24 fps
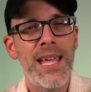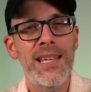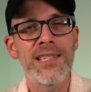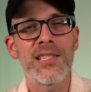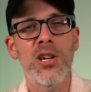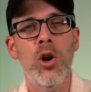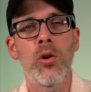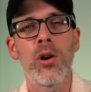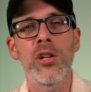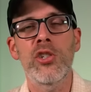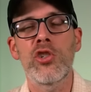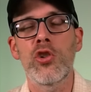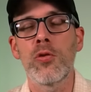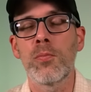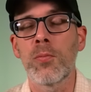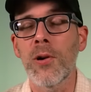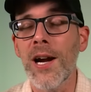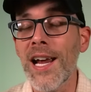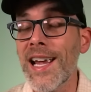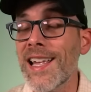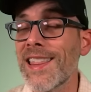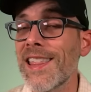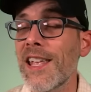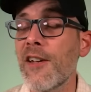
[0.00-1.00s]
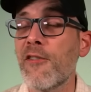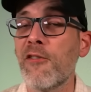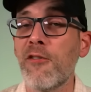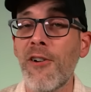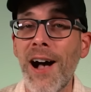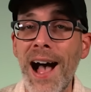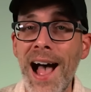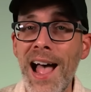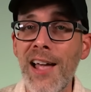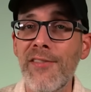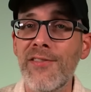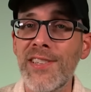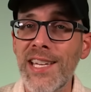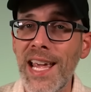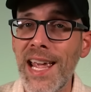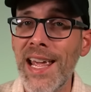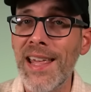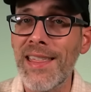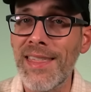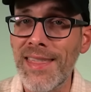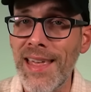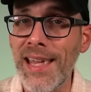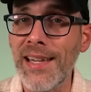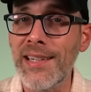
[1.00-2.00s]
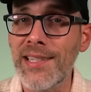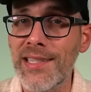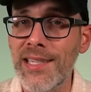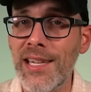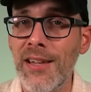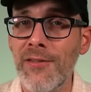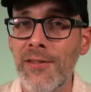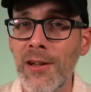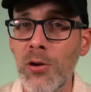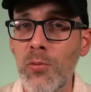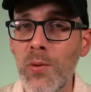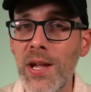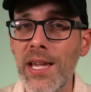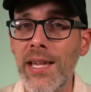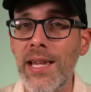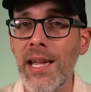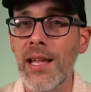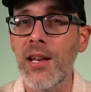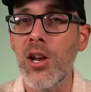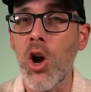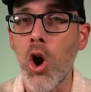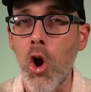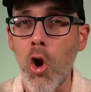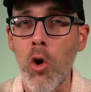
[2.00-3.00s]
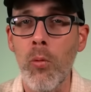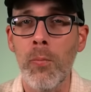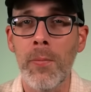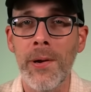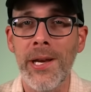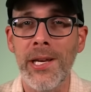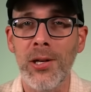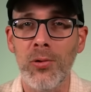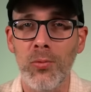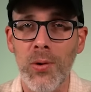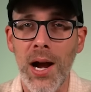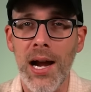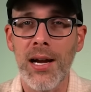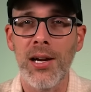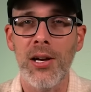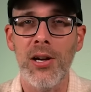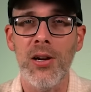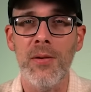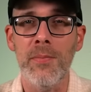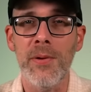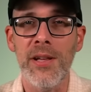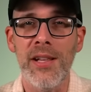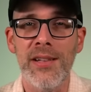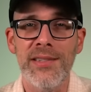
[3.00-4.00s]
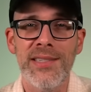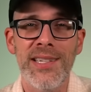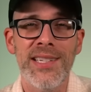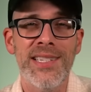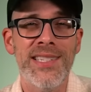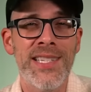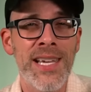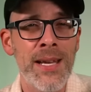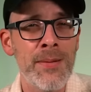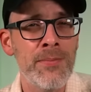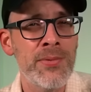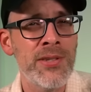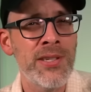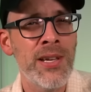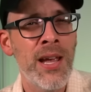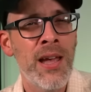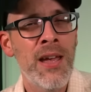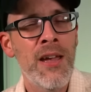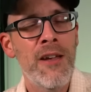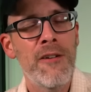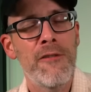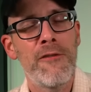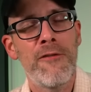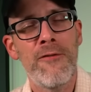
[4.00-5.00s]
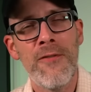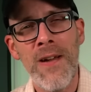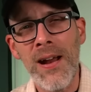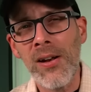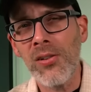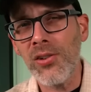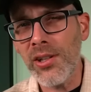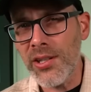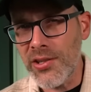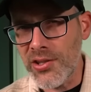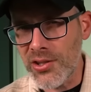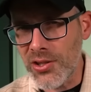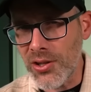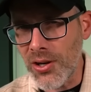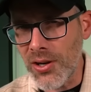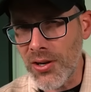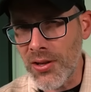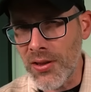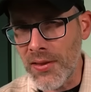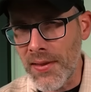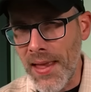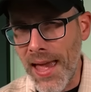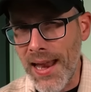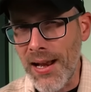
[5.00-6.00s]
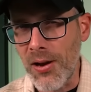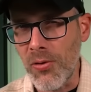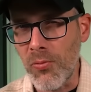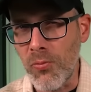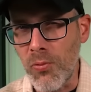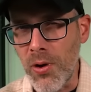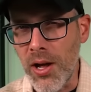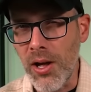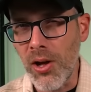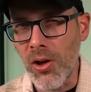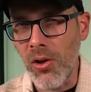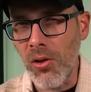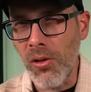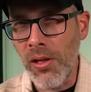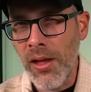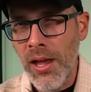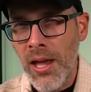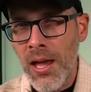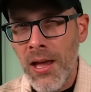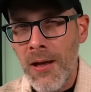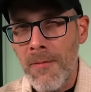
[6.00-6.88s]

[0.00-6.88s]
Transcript: is going to break the five day Thanksgiving weekend opening record, because it seems fairly certain that it will.